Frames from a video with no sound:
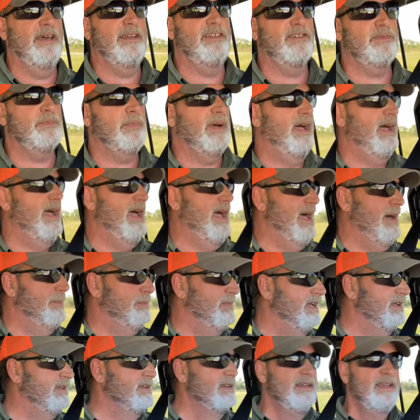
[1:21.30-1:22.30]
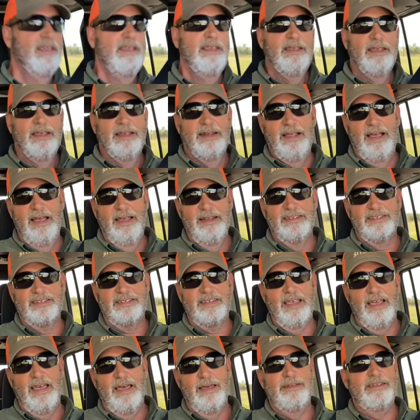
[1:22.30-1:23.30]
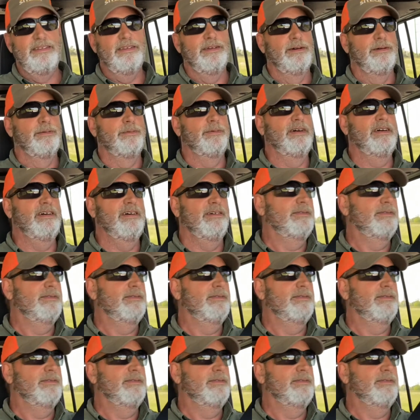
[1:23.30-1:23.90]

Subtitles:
behind me. And I decide, well,